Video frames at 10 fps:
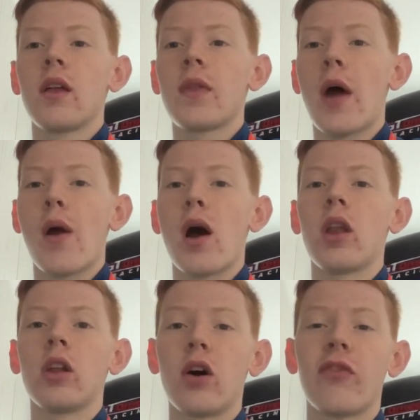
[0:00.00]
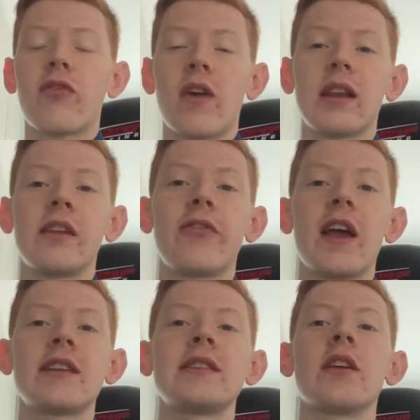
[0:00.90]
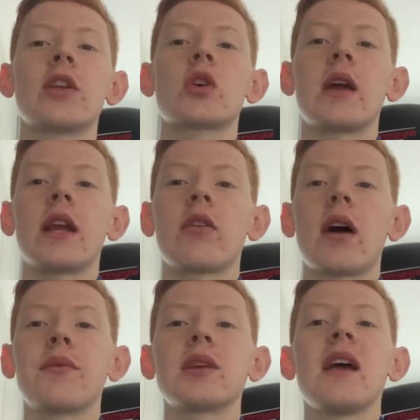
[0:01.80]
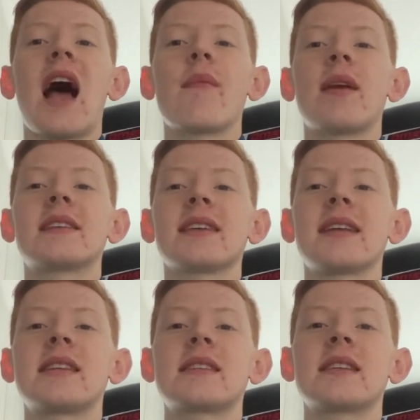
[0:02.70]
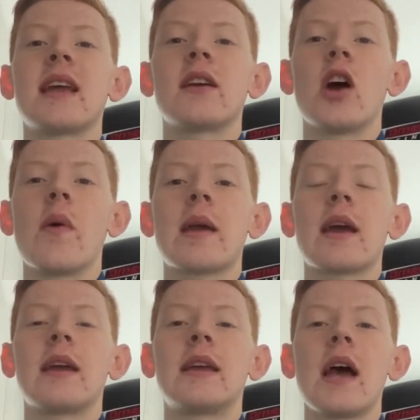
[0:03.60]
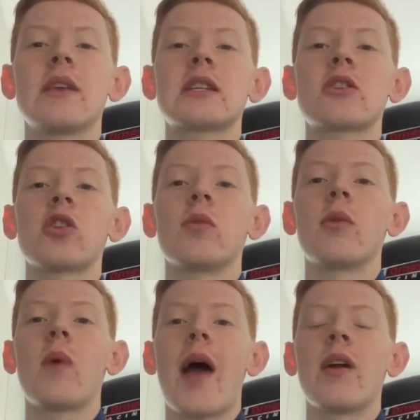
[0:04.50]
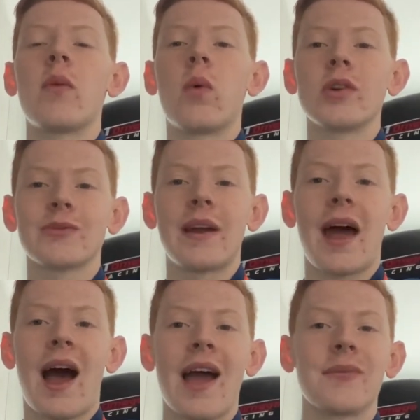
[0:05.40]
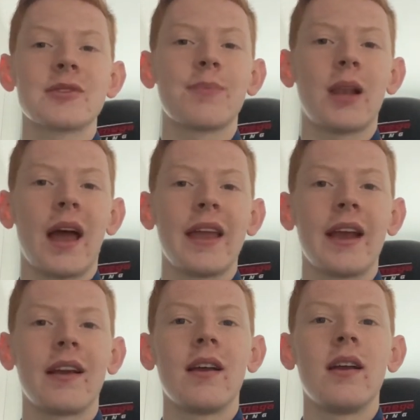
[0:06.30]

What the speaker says: There are a lot of friendly faces at the training ground. I'm excited to get going and get this club where it was when I was playing.